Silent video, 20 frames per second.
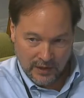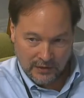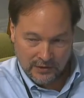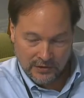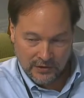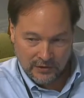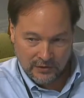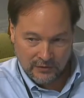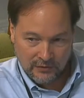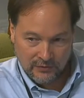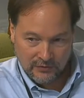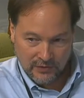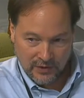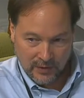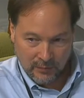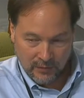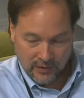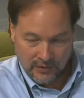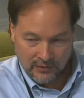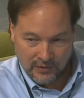energy use. And
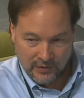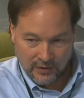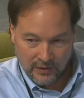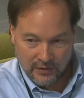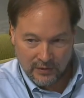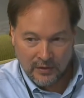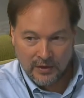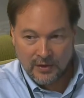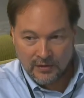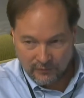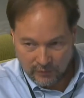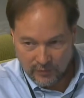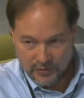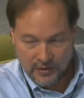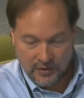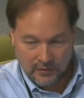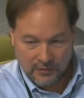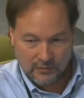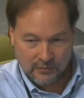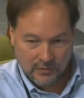I wanted to know for
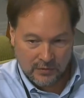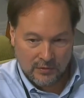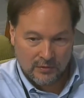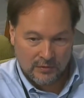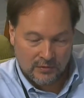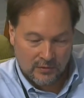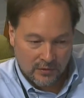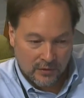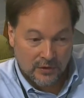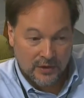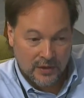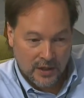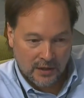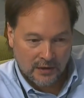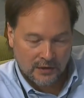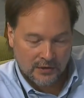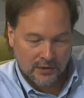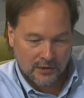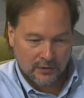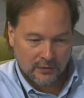you know dirty
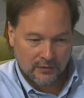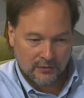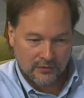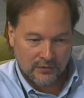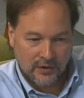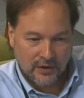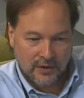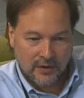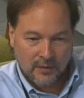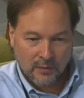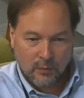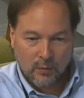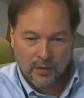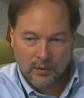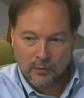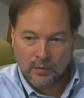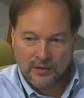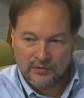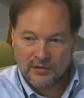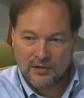energy use.
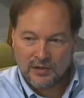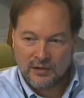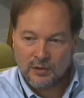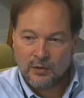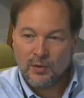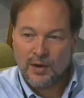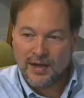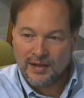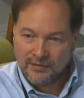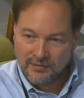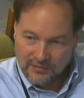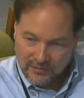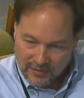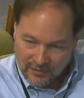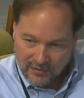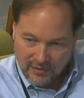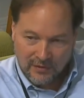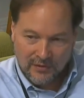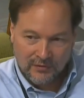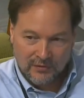What, what's the UN's?
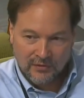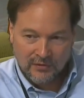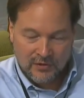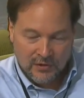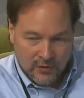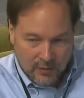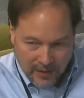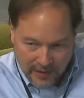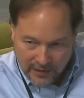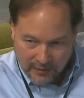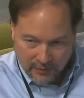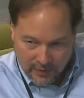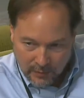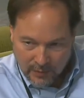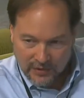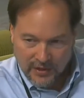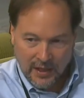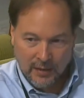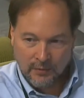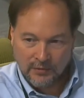Is there does the UN agree
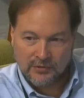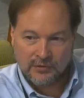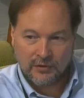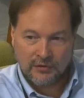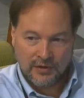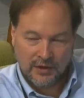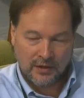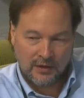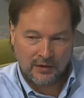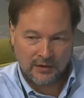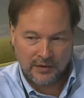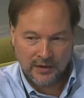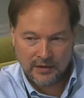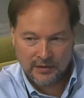with that? What's your thinking on